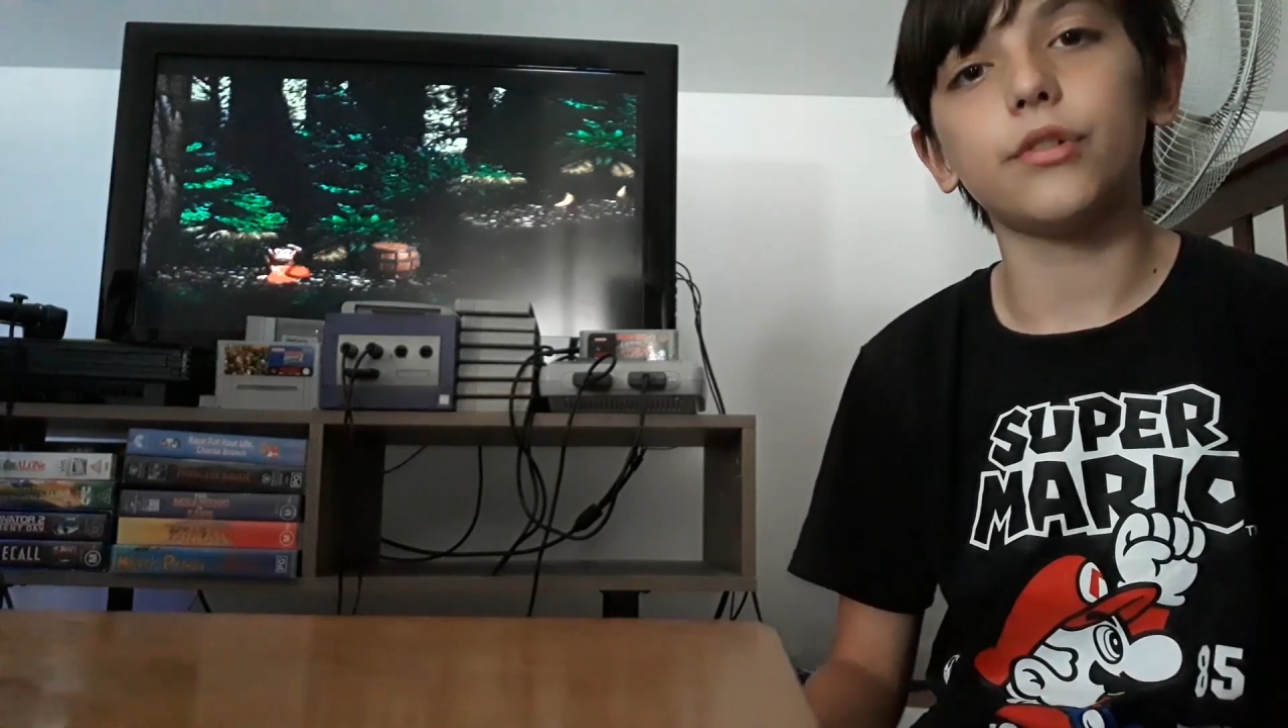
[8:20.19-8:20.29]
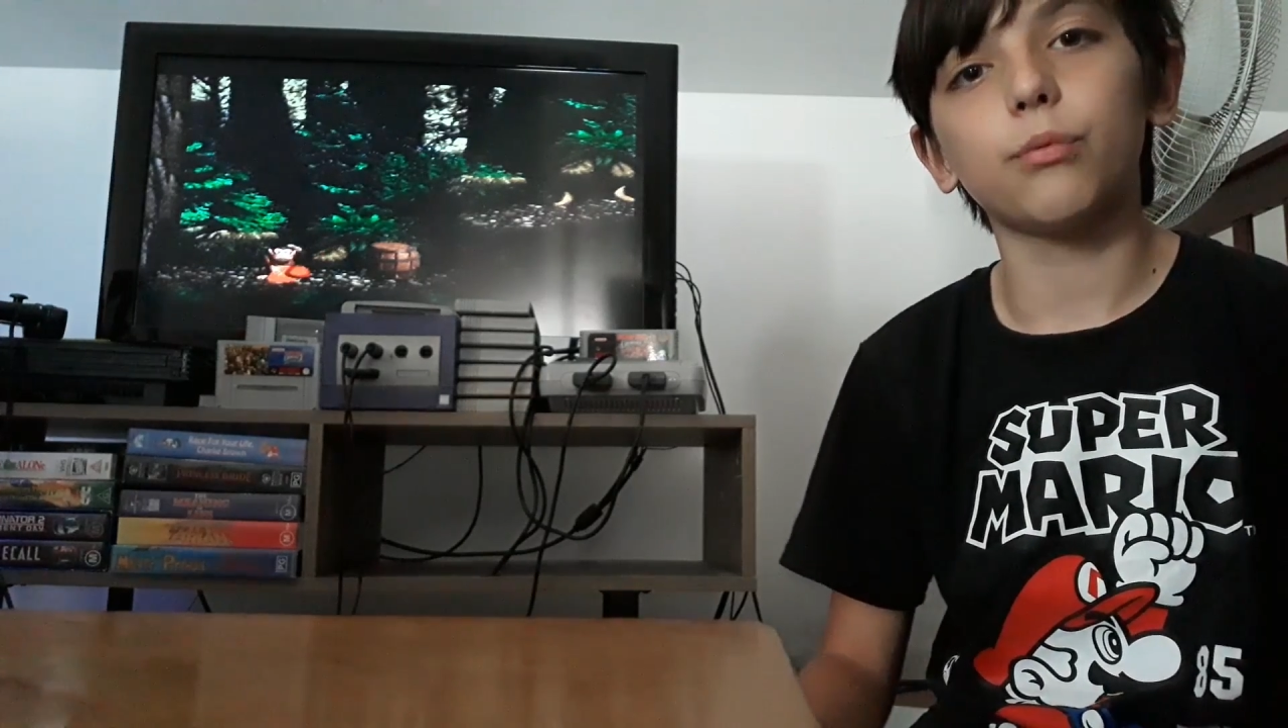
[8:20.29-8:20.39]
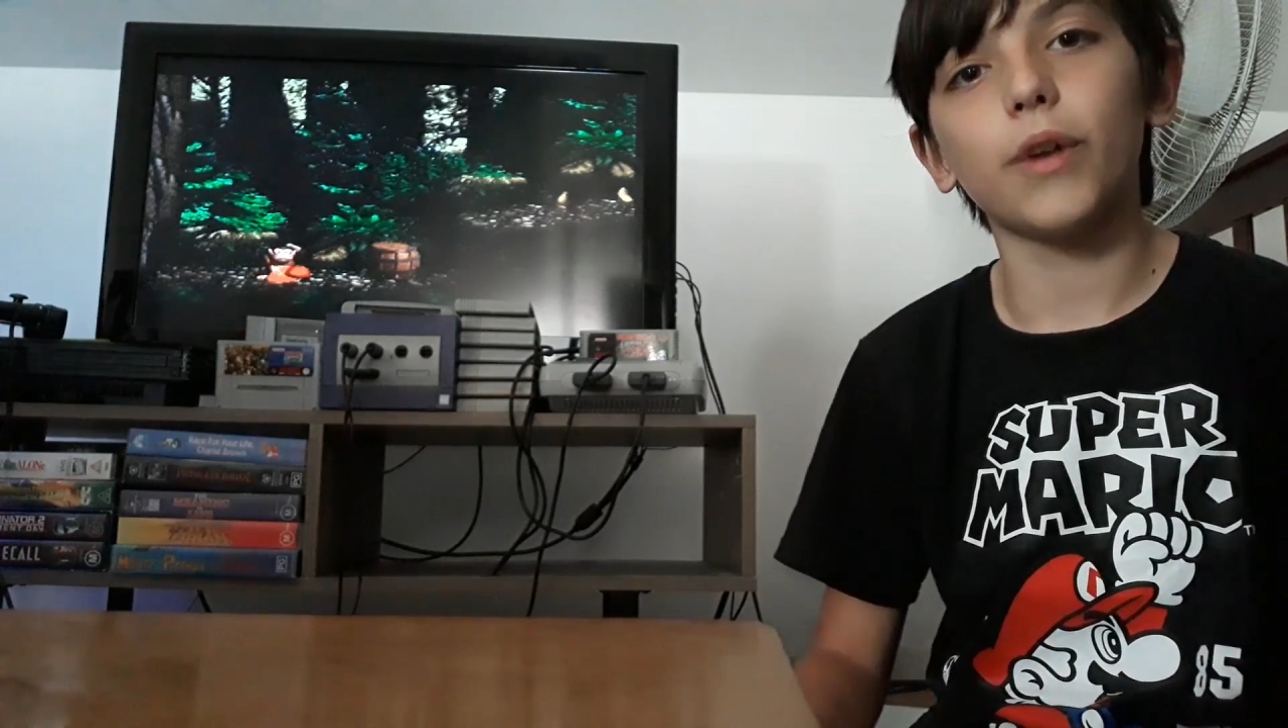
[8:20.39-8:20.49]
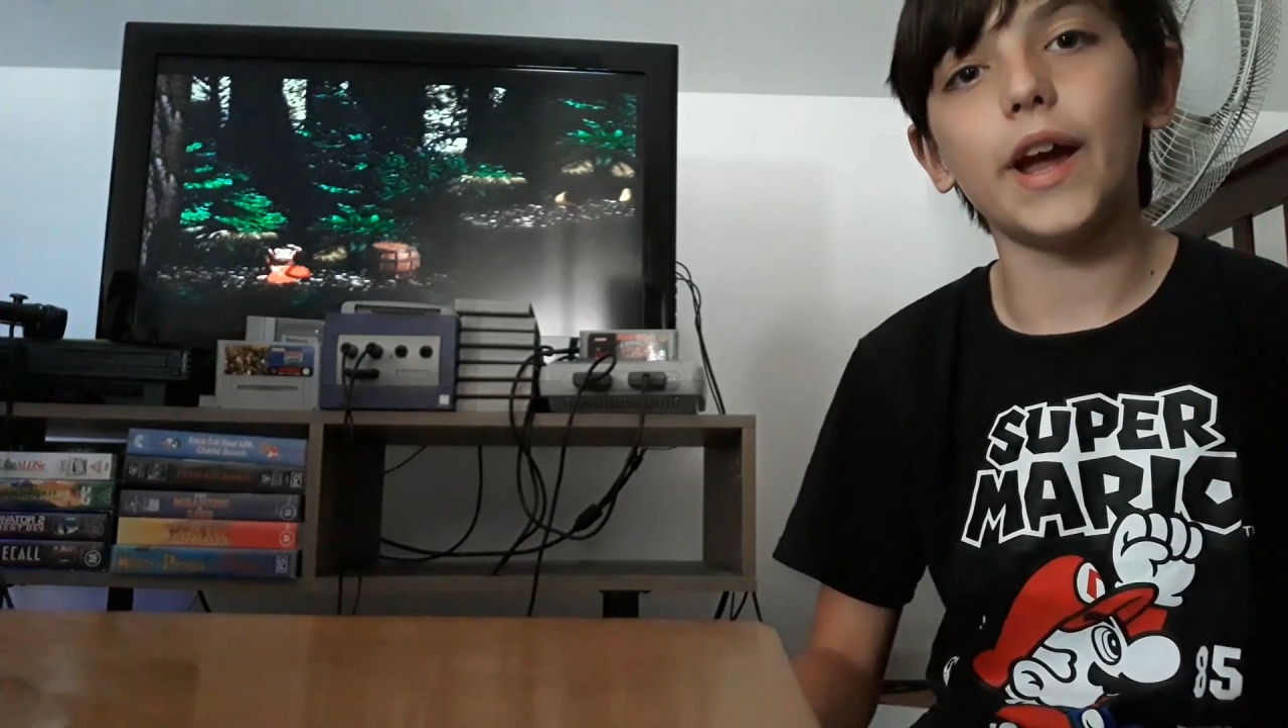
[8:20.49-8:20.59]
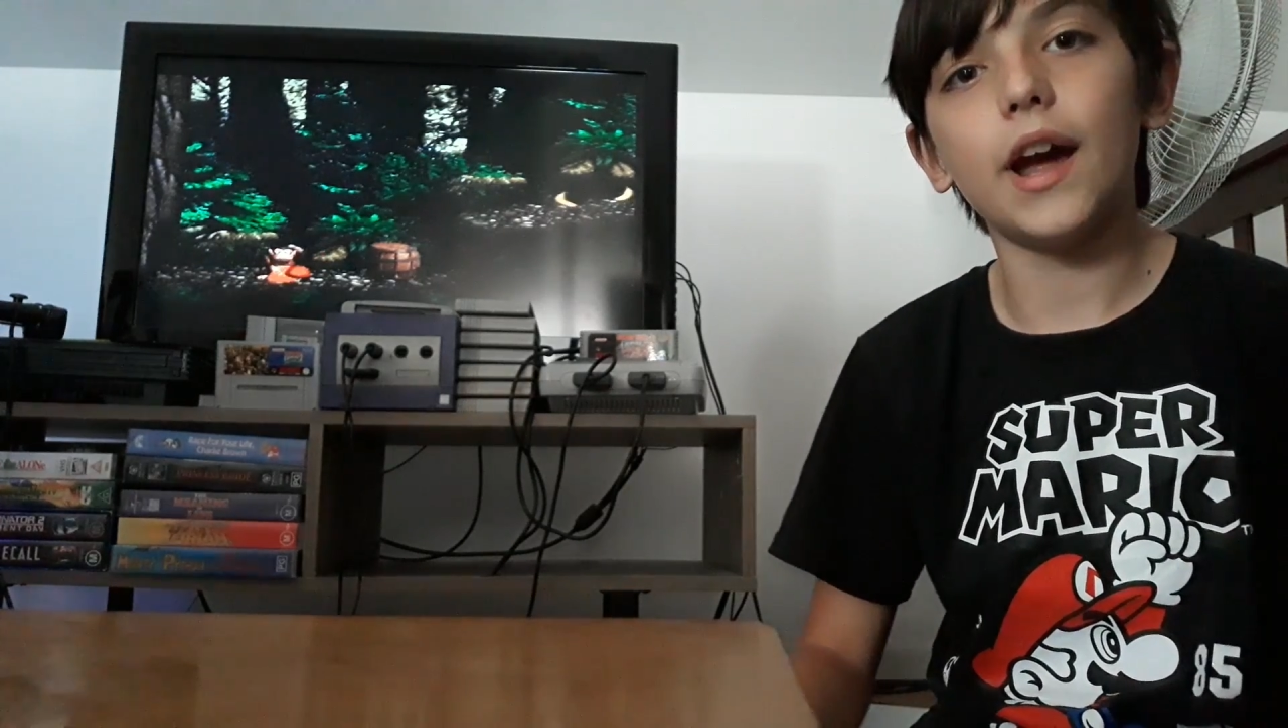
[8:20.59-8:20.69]
at
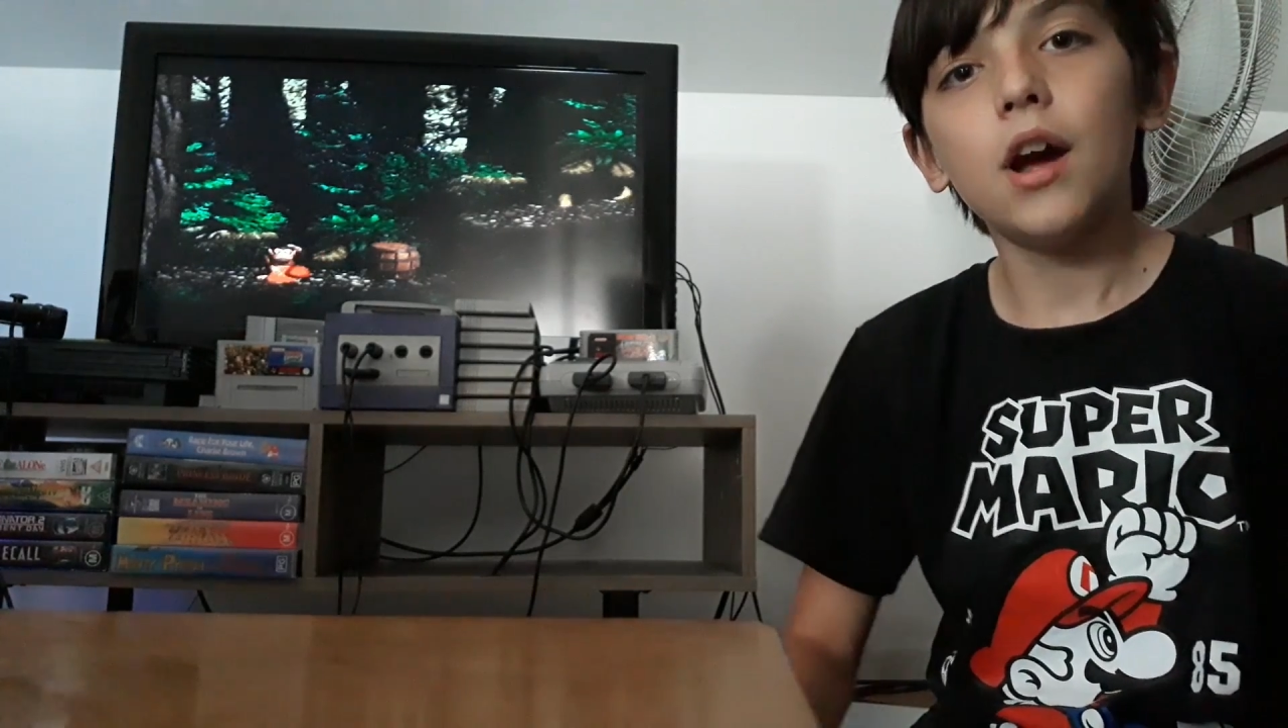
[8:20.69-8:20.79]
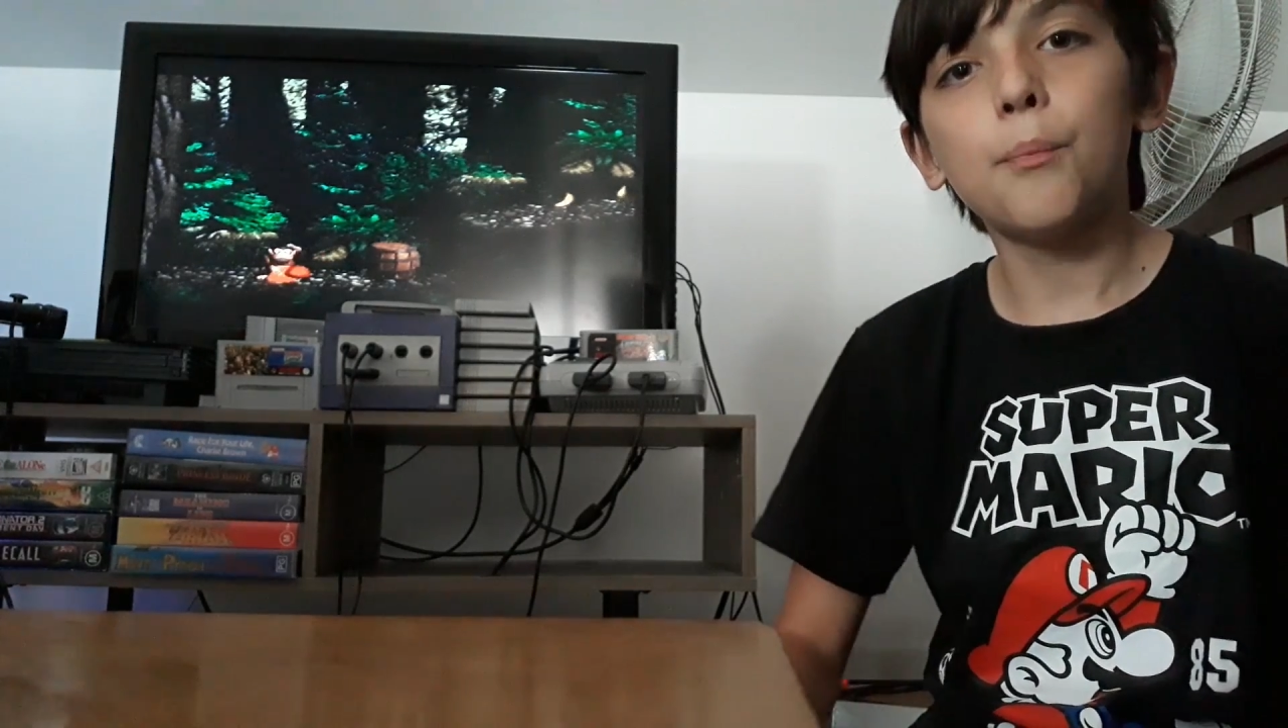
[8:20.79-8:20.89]
Rare